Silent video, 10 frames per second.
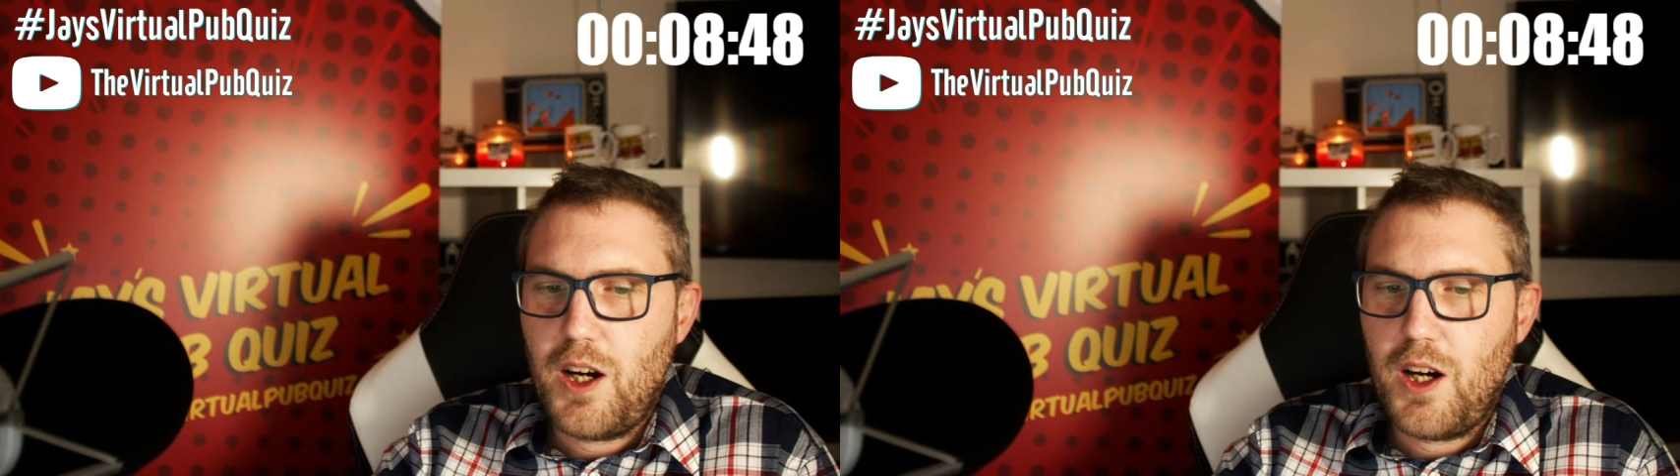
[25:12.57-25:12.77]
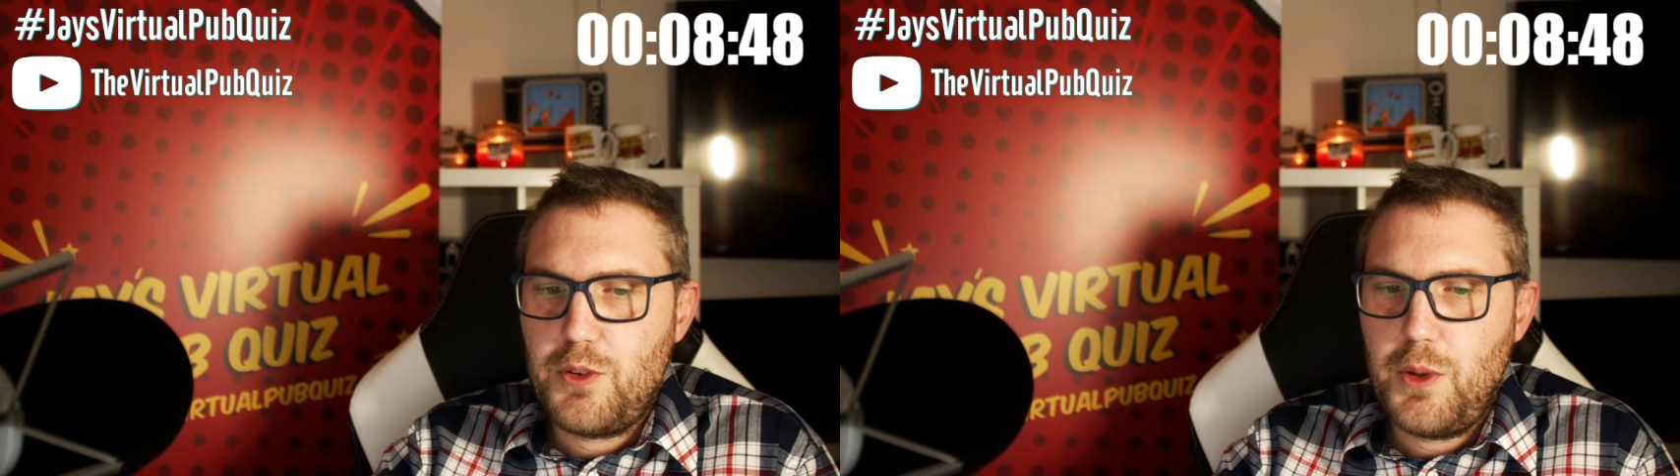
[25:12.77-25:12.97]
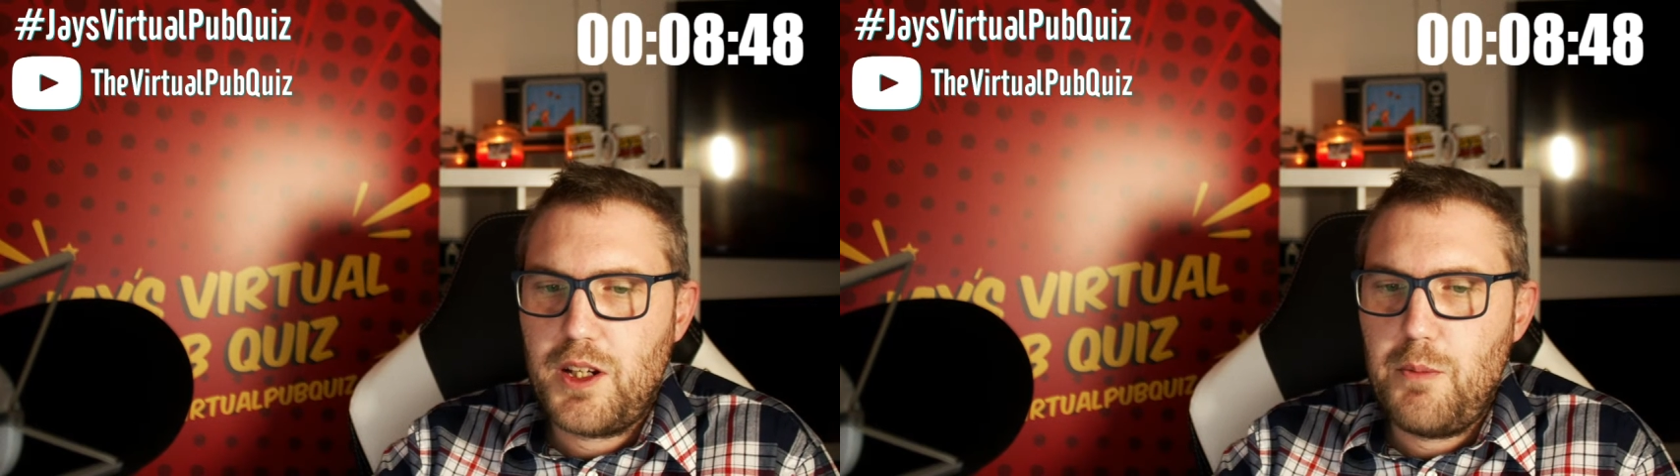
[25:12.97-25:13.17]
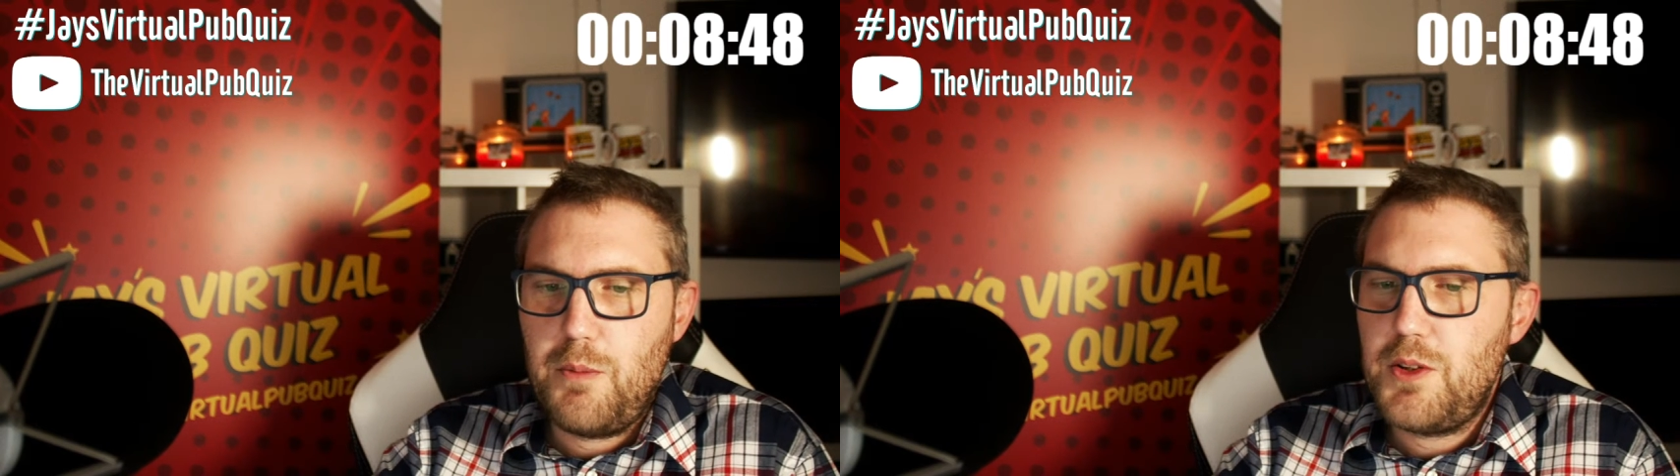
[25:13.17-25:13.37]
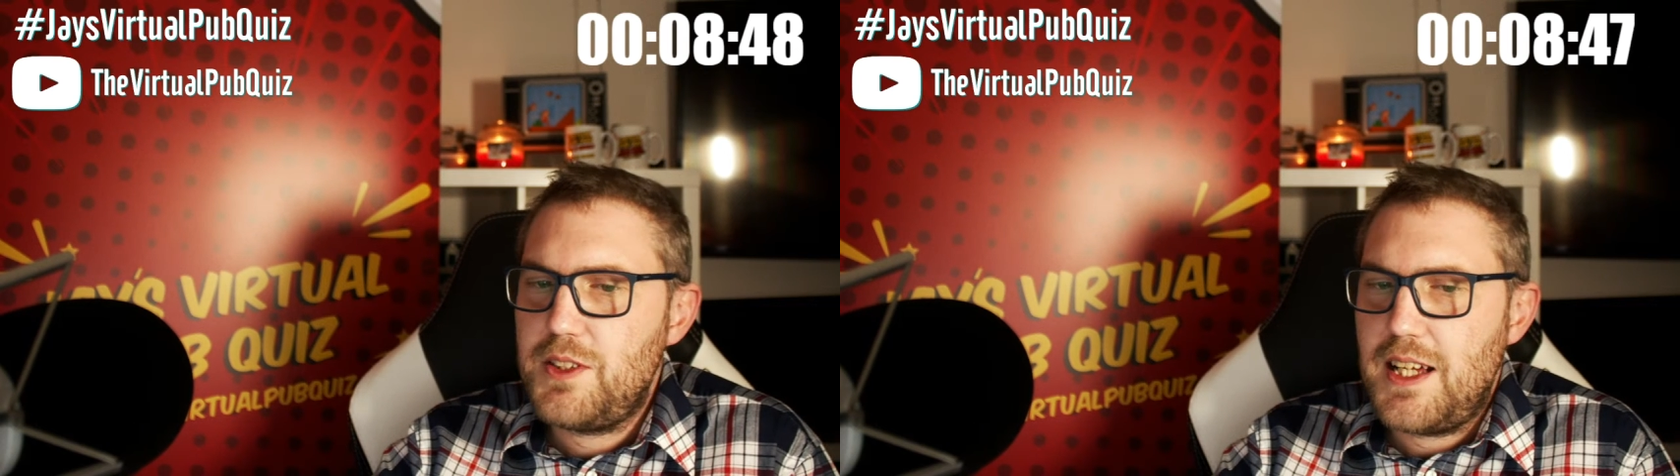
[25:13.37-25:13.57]
after working
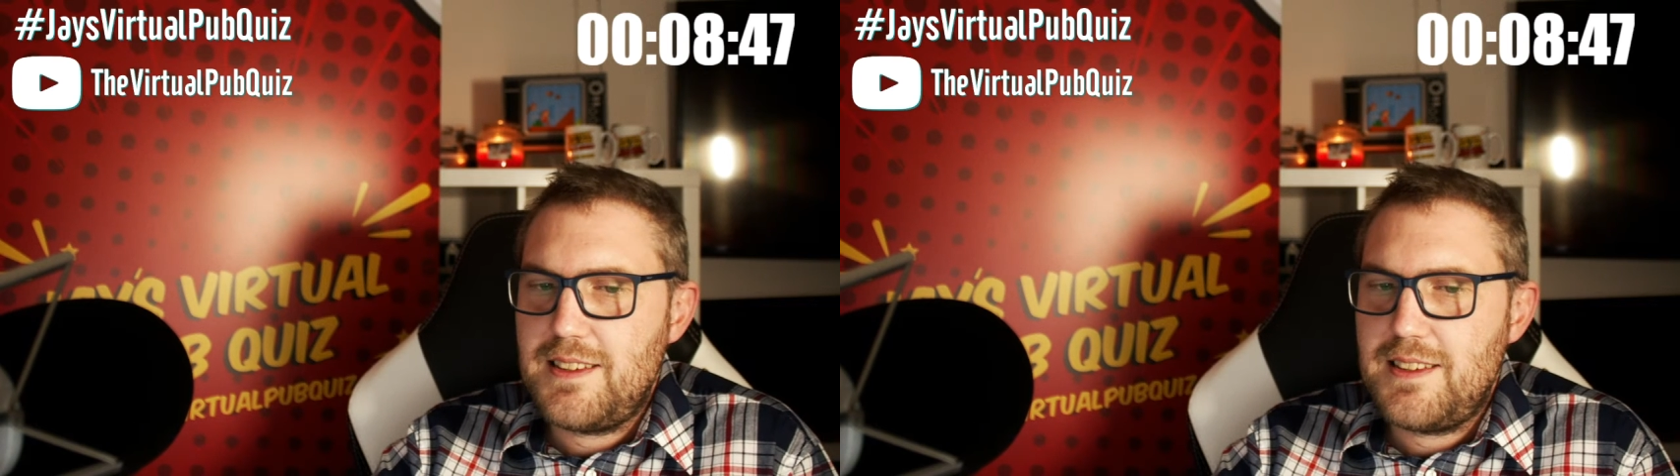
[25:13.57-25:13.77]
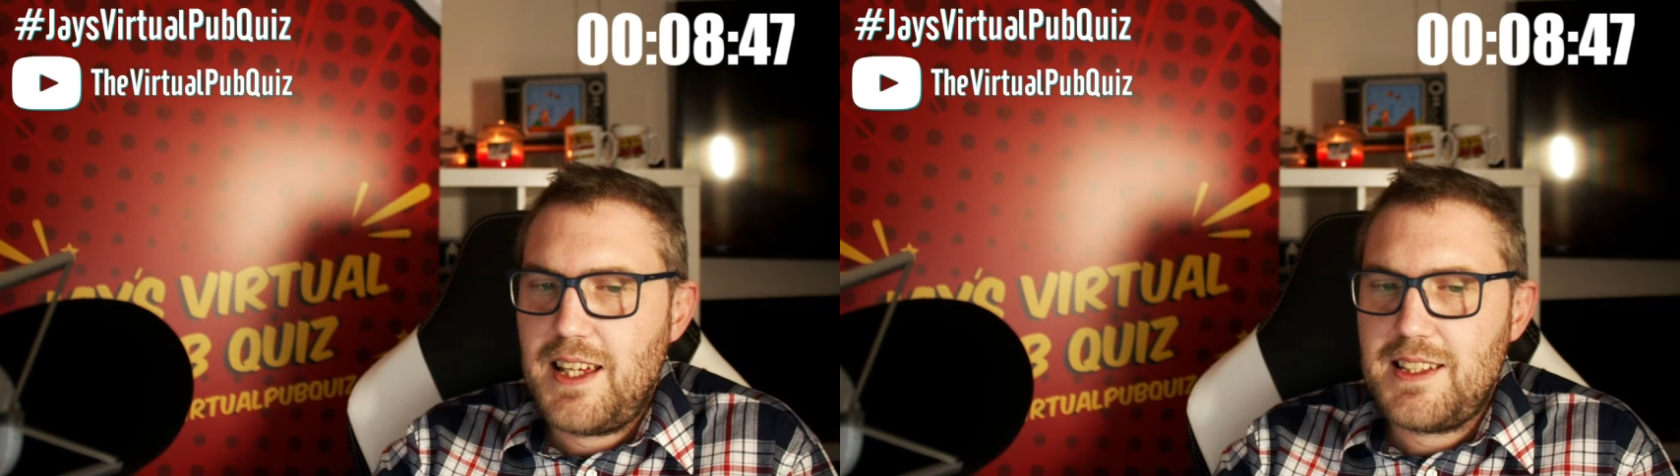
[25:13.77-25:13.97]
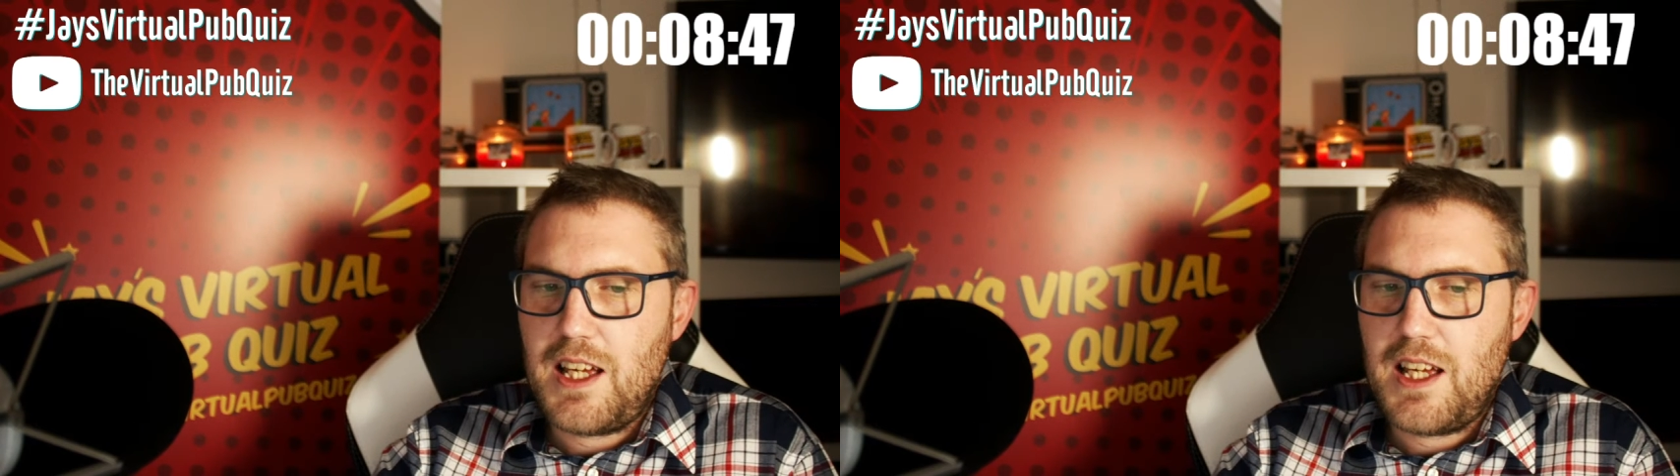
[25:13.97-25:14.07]
most Saturdays